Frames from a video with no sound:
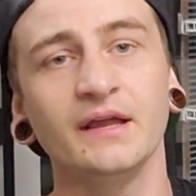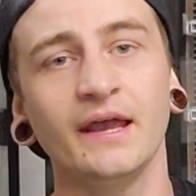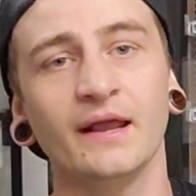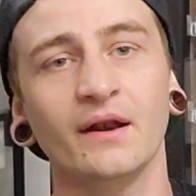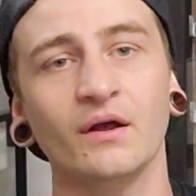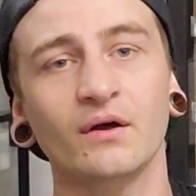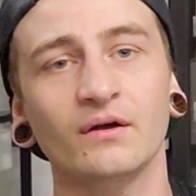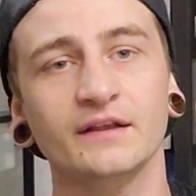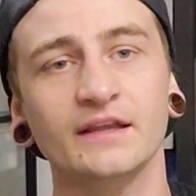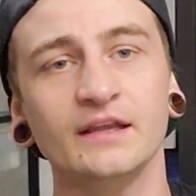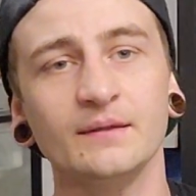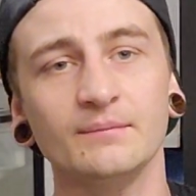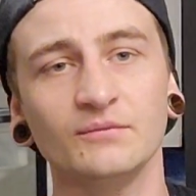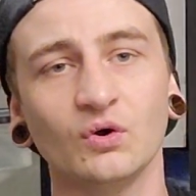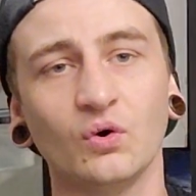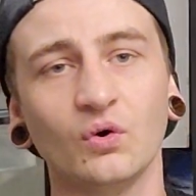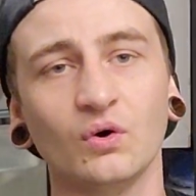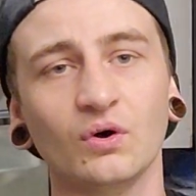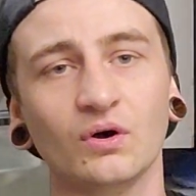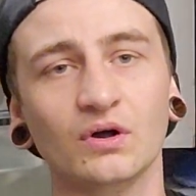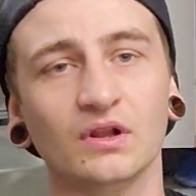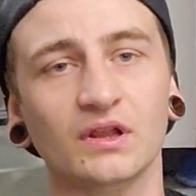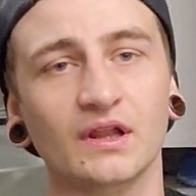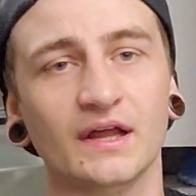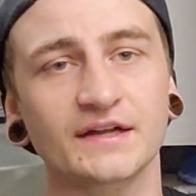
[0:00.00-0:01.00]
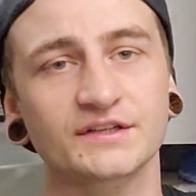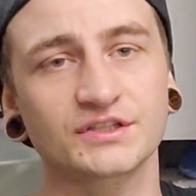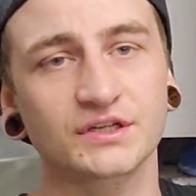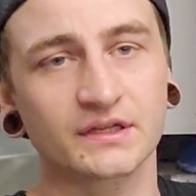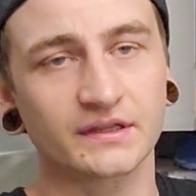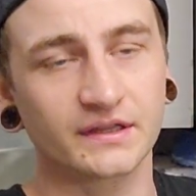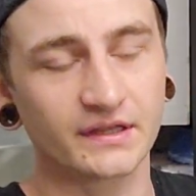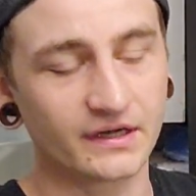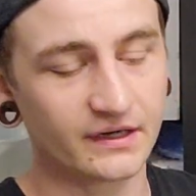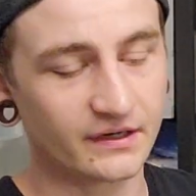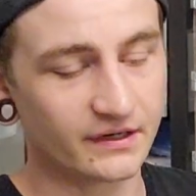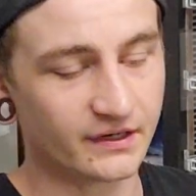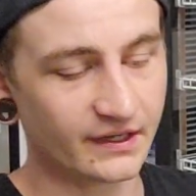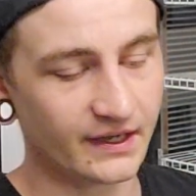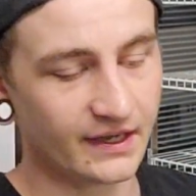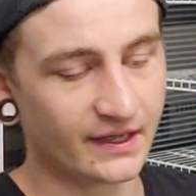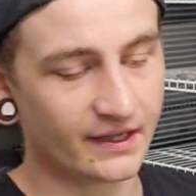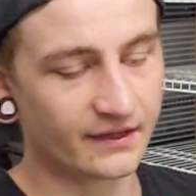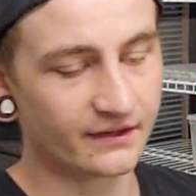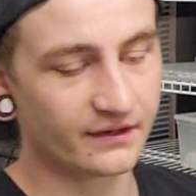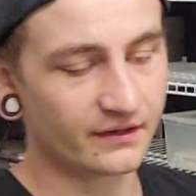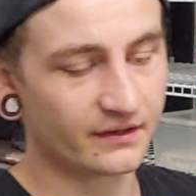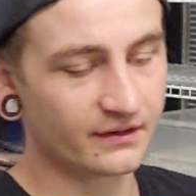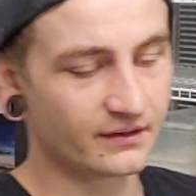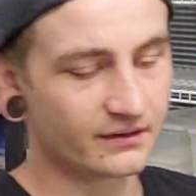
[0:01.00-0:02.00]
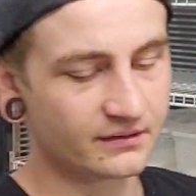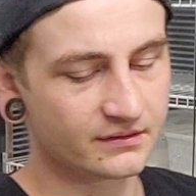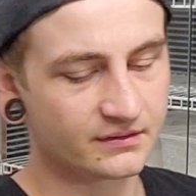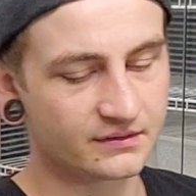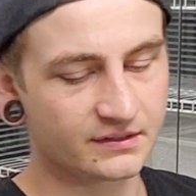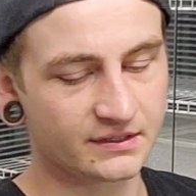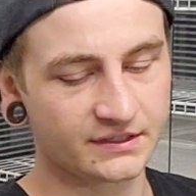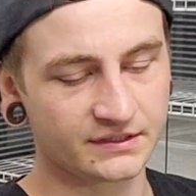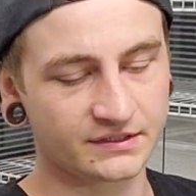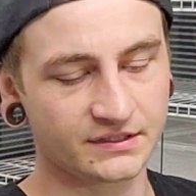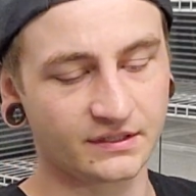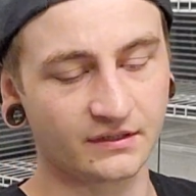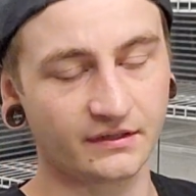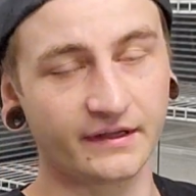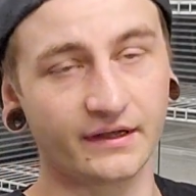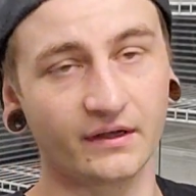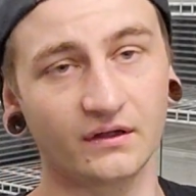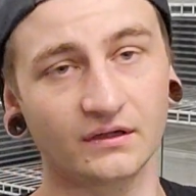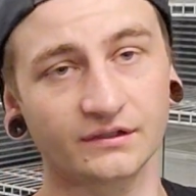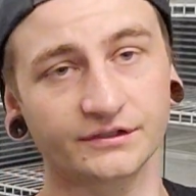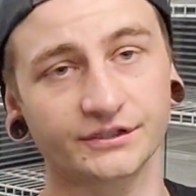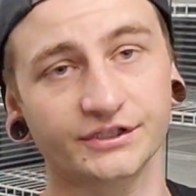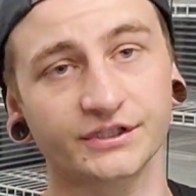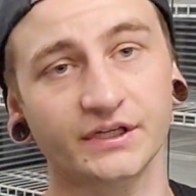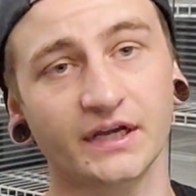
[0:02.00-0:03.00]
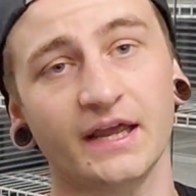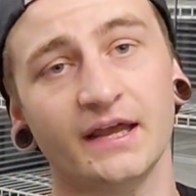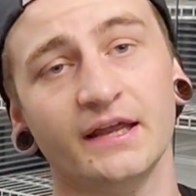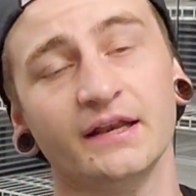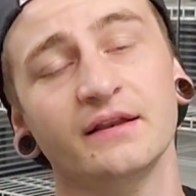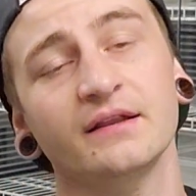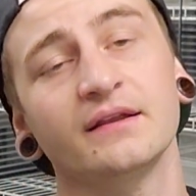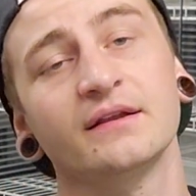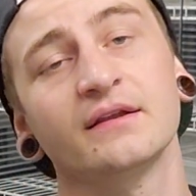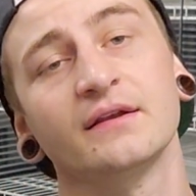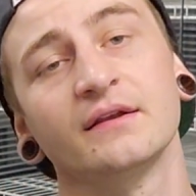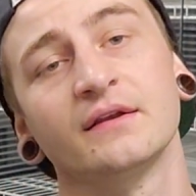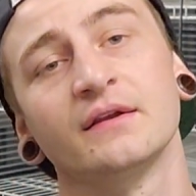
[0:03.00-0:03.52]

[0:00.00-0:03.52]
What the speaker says: And I'll keep the whole clutch in there together until they all shed.